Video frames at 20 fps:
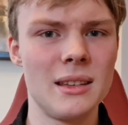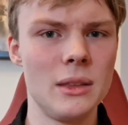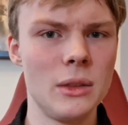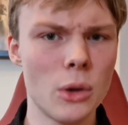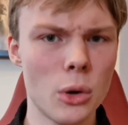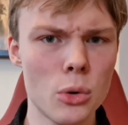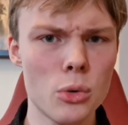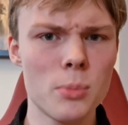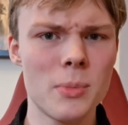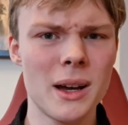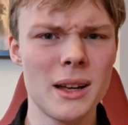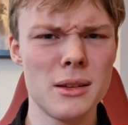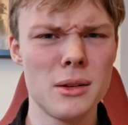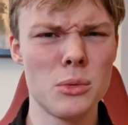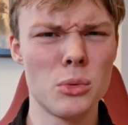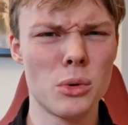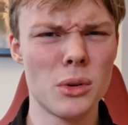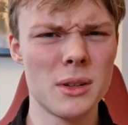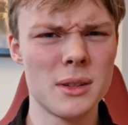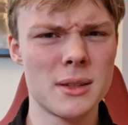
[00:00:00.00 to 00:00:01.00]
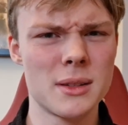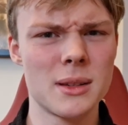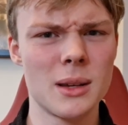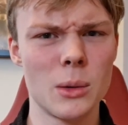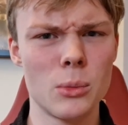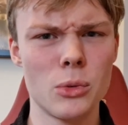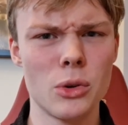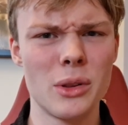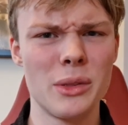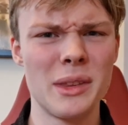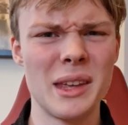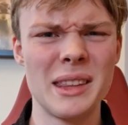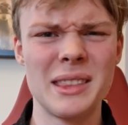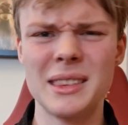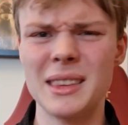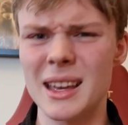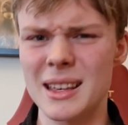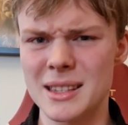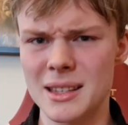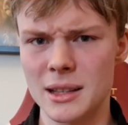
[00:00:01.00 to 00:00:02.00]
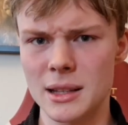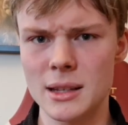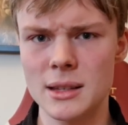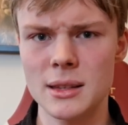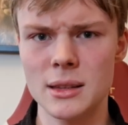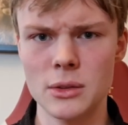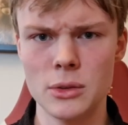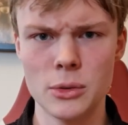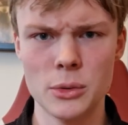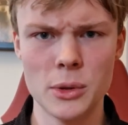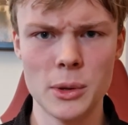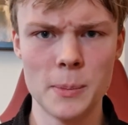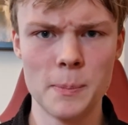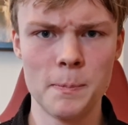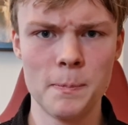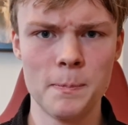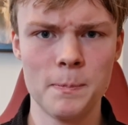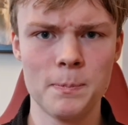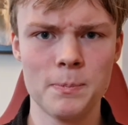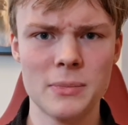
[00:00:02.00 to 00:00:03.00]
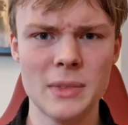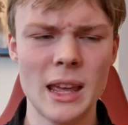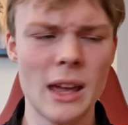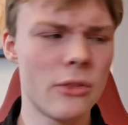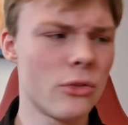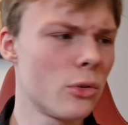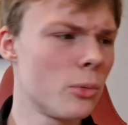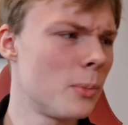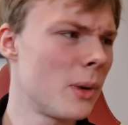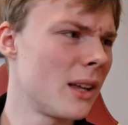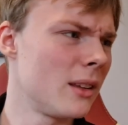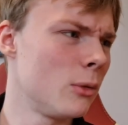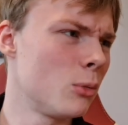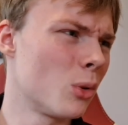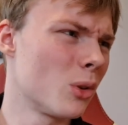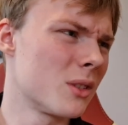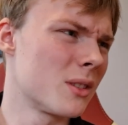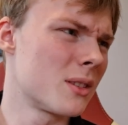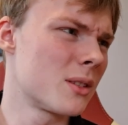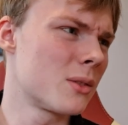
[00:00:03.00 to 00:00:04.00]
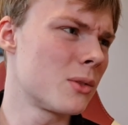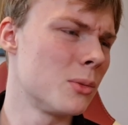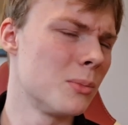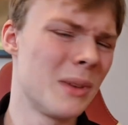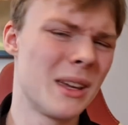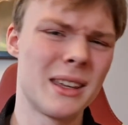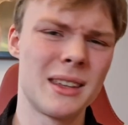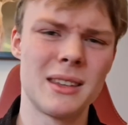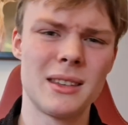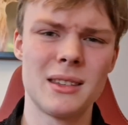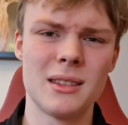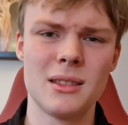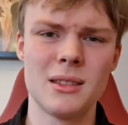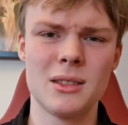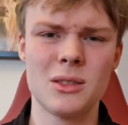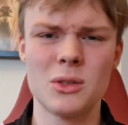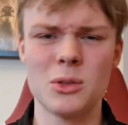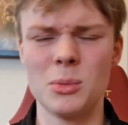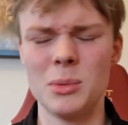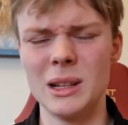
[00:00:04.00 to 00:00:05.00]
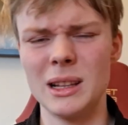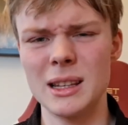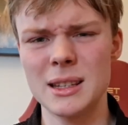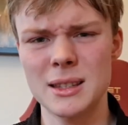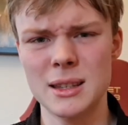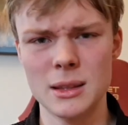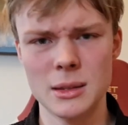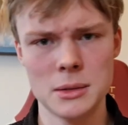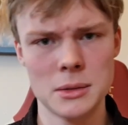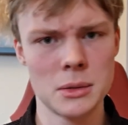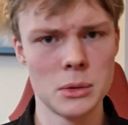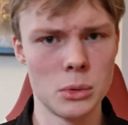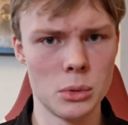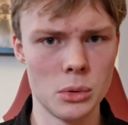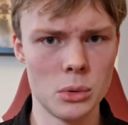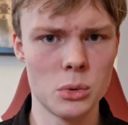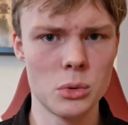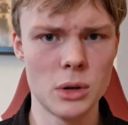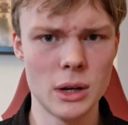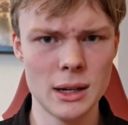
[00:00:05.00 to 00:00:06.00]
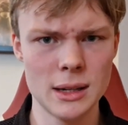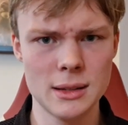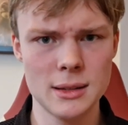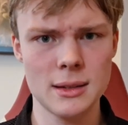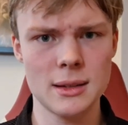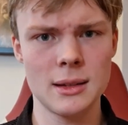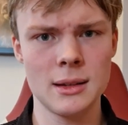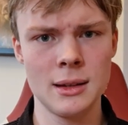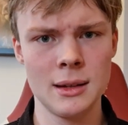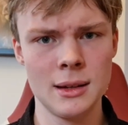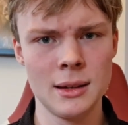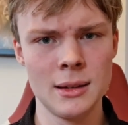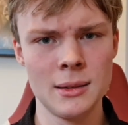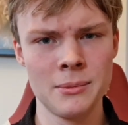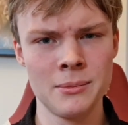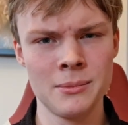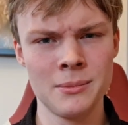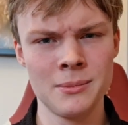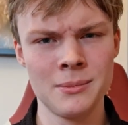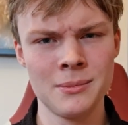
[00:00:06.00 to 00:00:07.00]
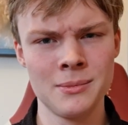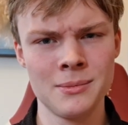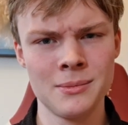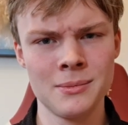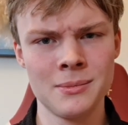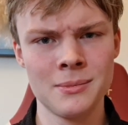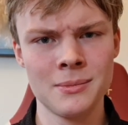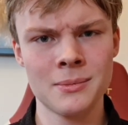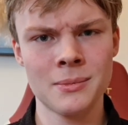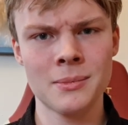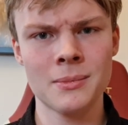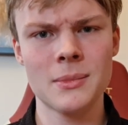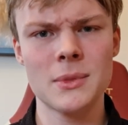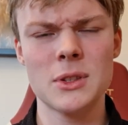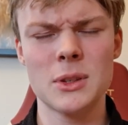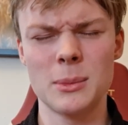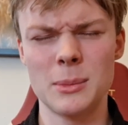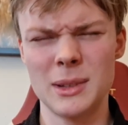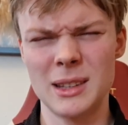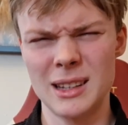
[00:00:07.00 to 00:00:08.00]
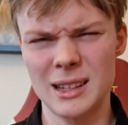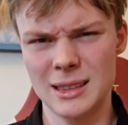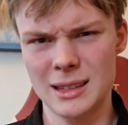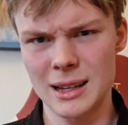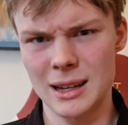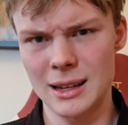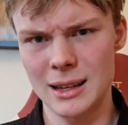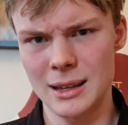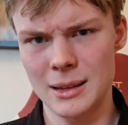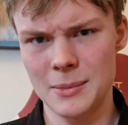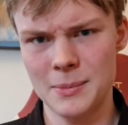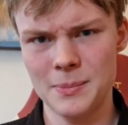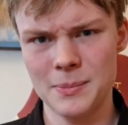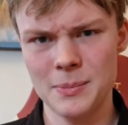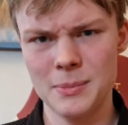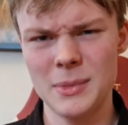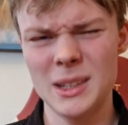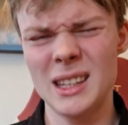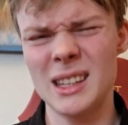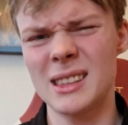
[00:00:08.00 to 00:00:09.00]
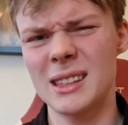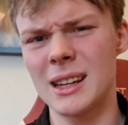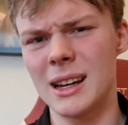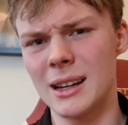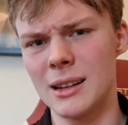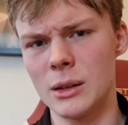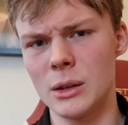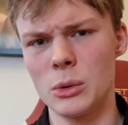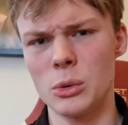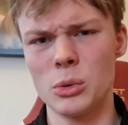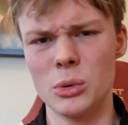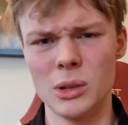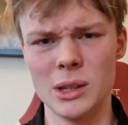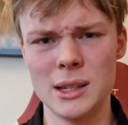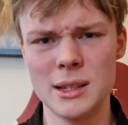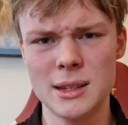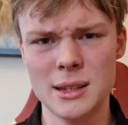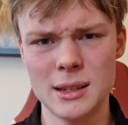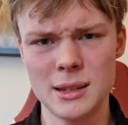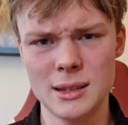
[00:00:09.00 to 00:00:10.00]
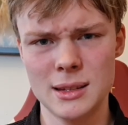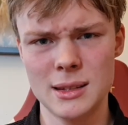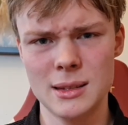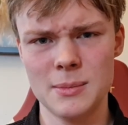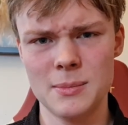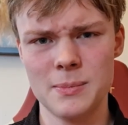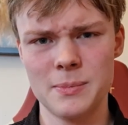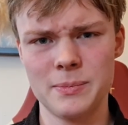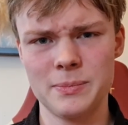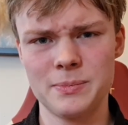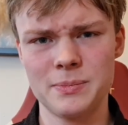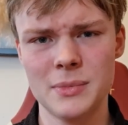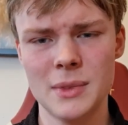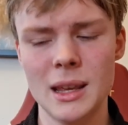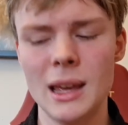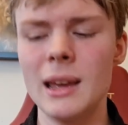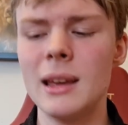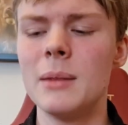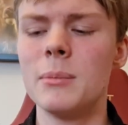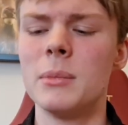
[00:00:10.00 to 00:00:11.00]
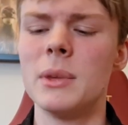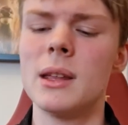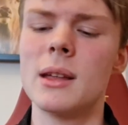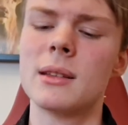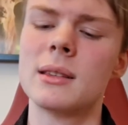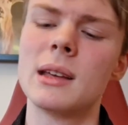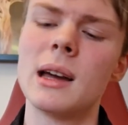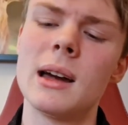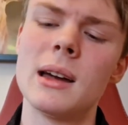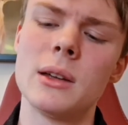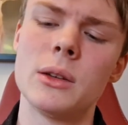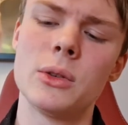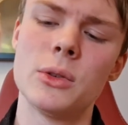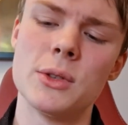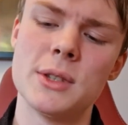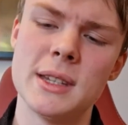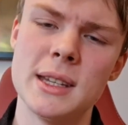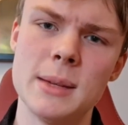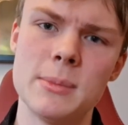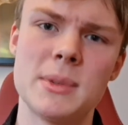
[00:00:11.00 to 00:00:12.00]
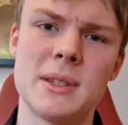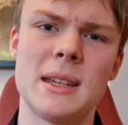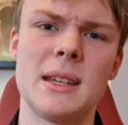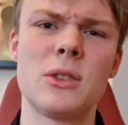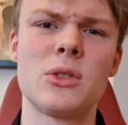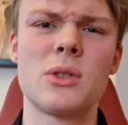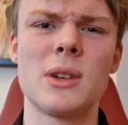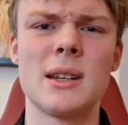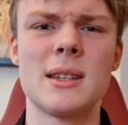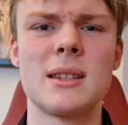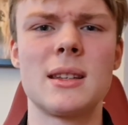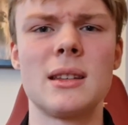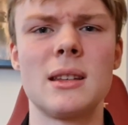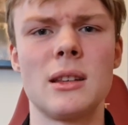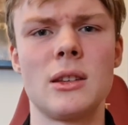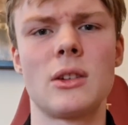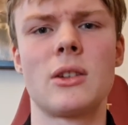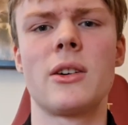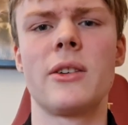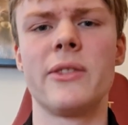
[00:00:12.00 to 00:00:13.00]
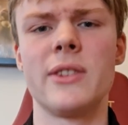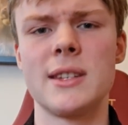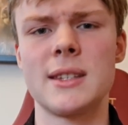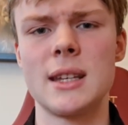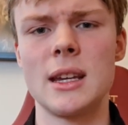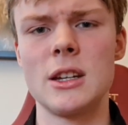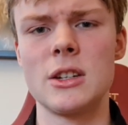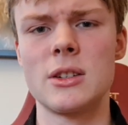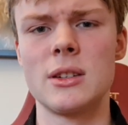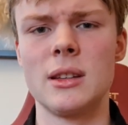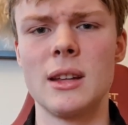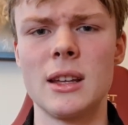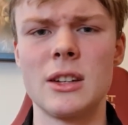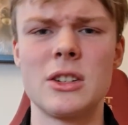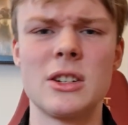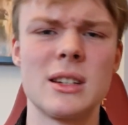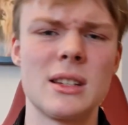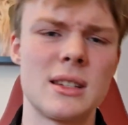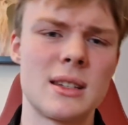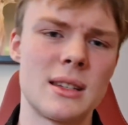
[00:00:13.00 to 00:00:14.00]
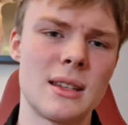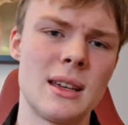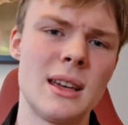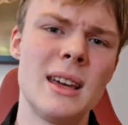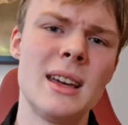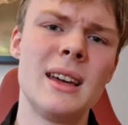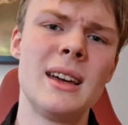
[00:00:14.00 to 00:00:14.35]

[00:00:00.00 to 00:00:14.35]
Nobody wants someone that doesn't listen to them. Everybody wants to be listened to, right? So be that guy. Be that guy who listens. Be that guy who seems interested in a conversation, that just